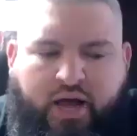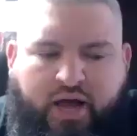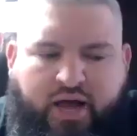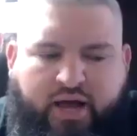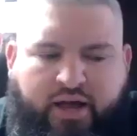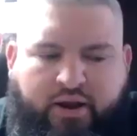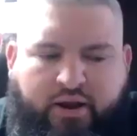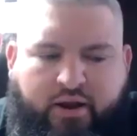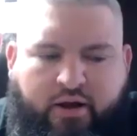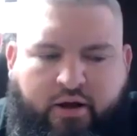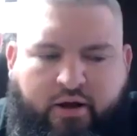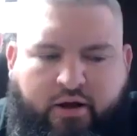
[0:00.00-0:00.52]

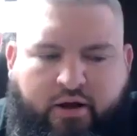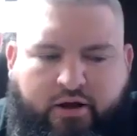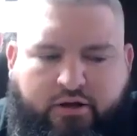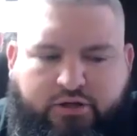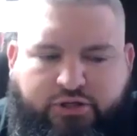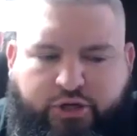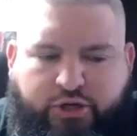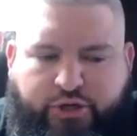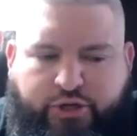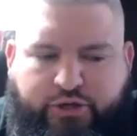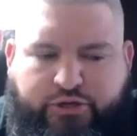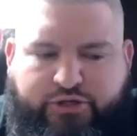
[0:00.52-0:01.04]
And
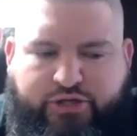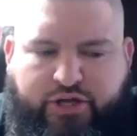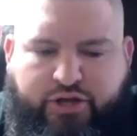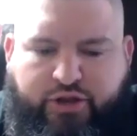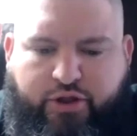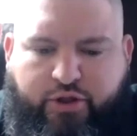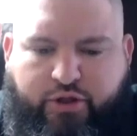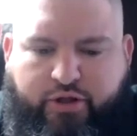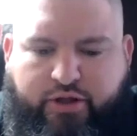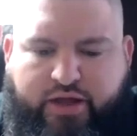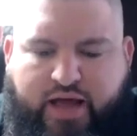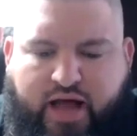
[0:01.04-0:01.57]
so you
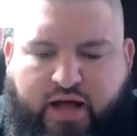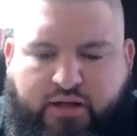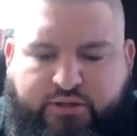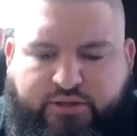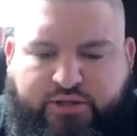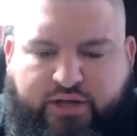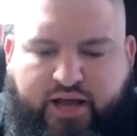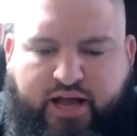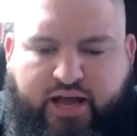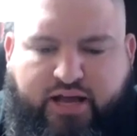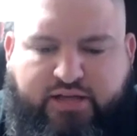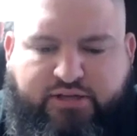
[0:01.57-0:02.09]
said
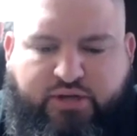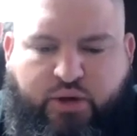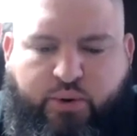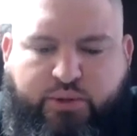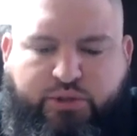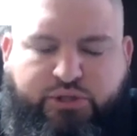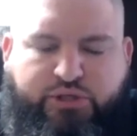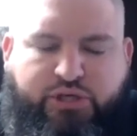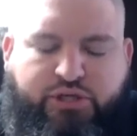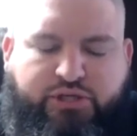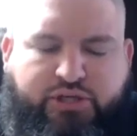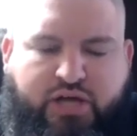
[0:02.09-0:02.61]
counseling has
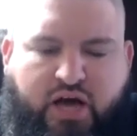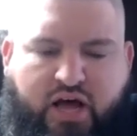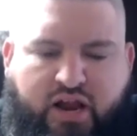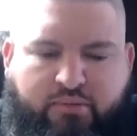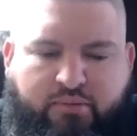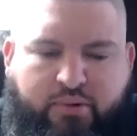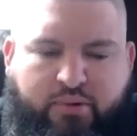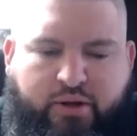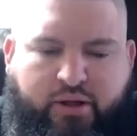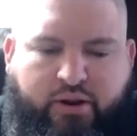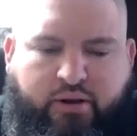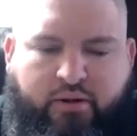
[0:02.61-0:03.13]
always just kind
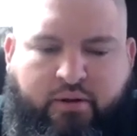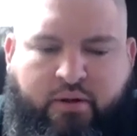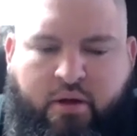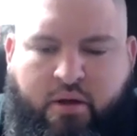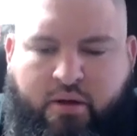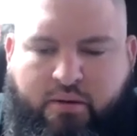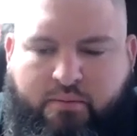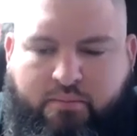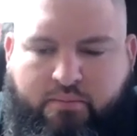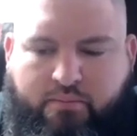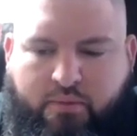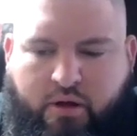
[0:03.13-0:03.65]
of been
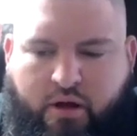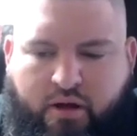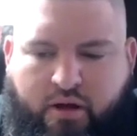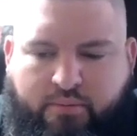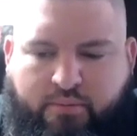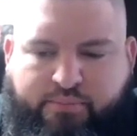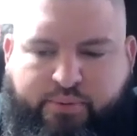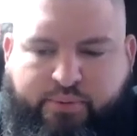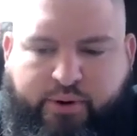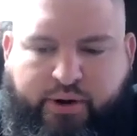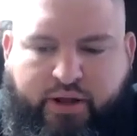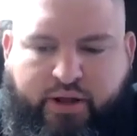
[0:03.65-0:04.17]

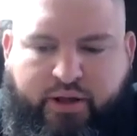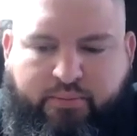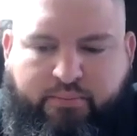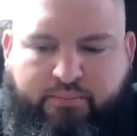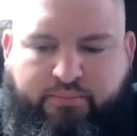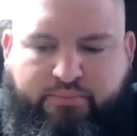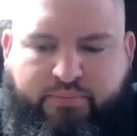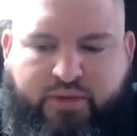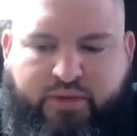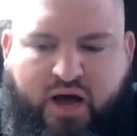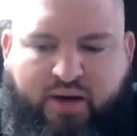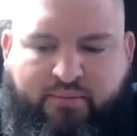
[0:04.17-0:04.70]
pretty
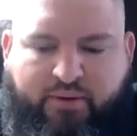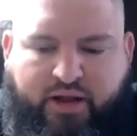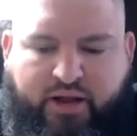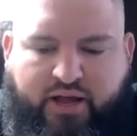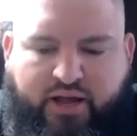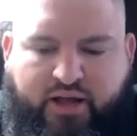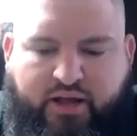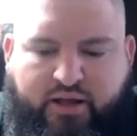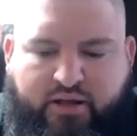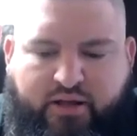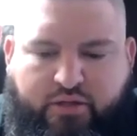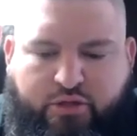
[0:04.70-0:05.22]

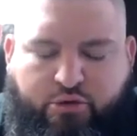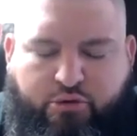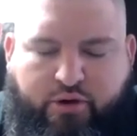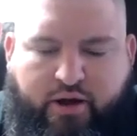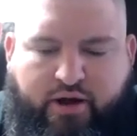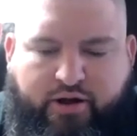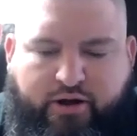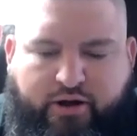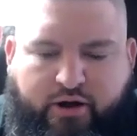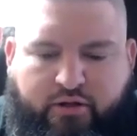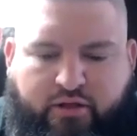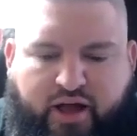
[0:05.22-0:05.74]
dominant
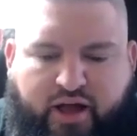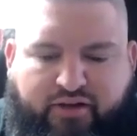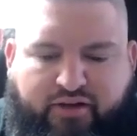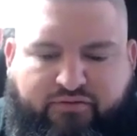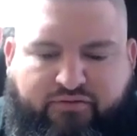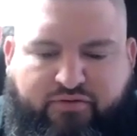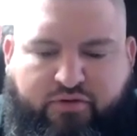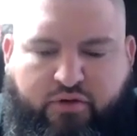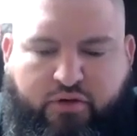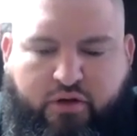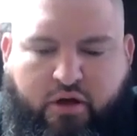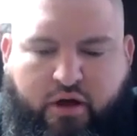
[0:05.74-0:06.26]
throughout your
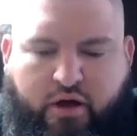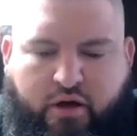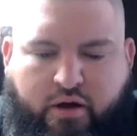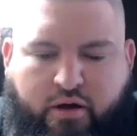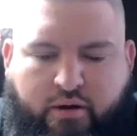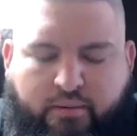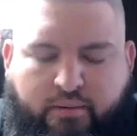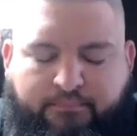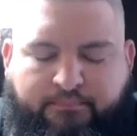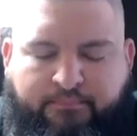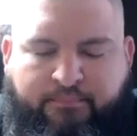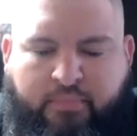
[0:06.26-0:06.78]
life.
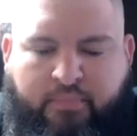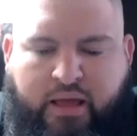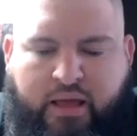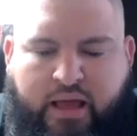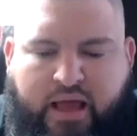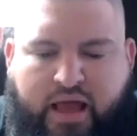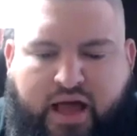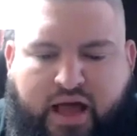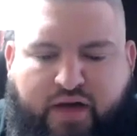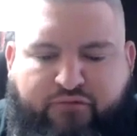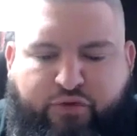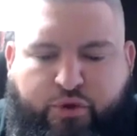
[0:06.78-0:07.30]

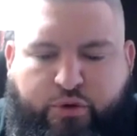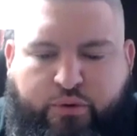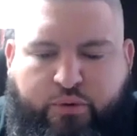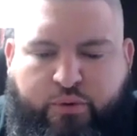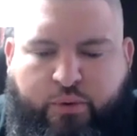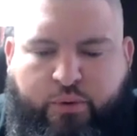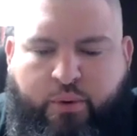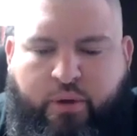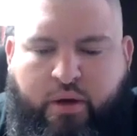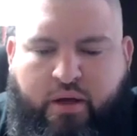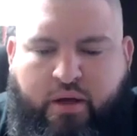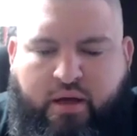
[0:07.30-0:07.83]
Have
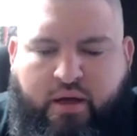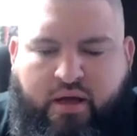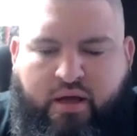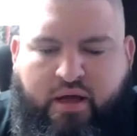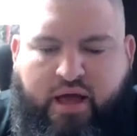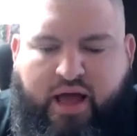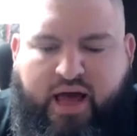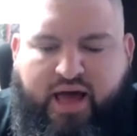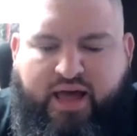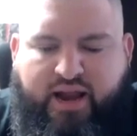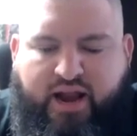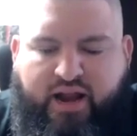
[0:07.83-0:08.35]
you
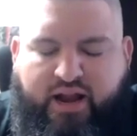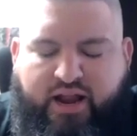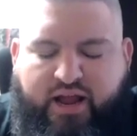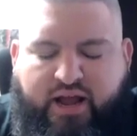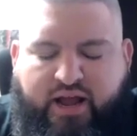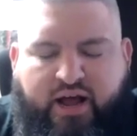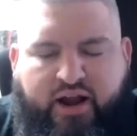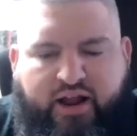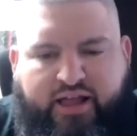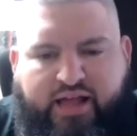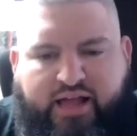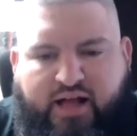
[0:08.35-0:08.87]
had any
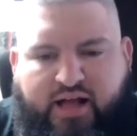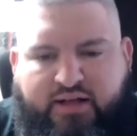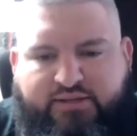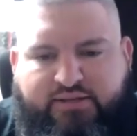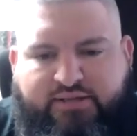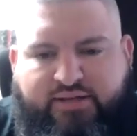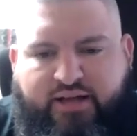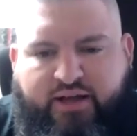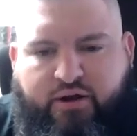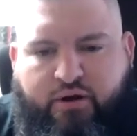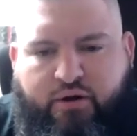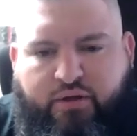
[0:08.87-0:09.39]
kind of
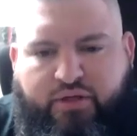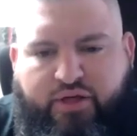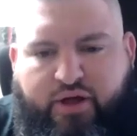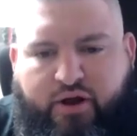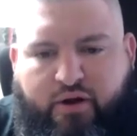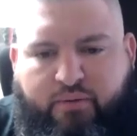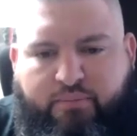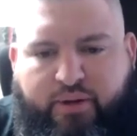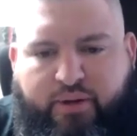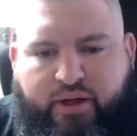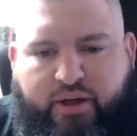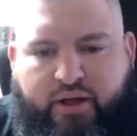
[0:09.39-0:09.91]
counseling or
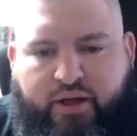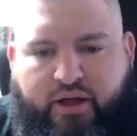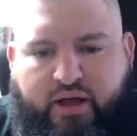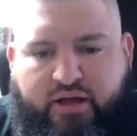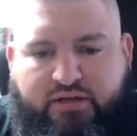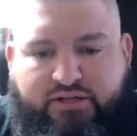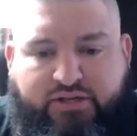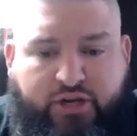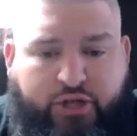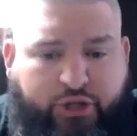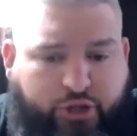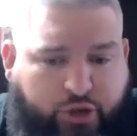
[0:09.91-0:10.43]
therapy
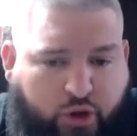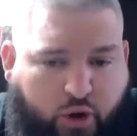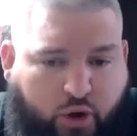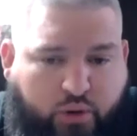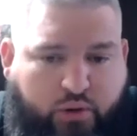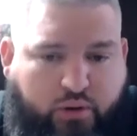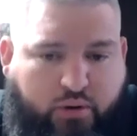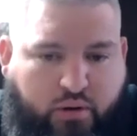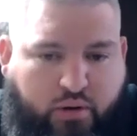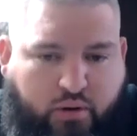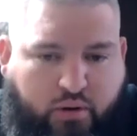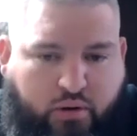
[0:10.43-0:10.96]
as an
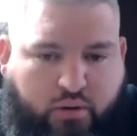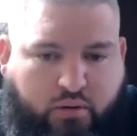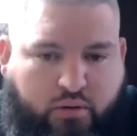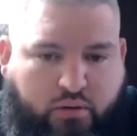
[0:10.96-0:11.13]
adult?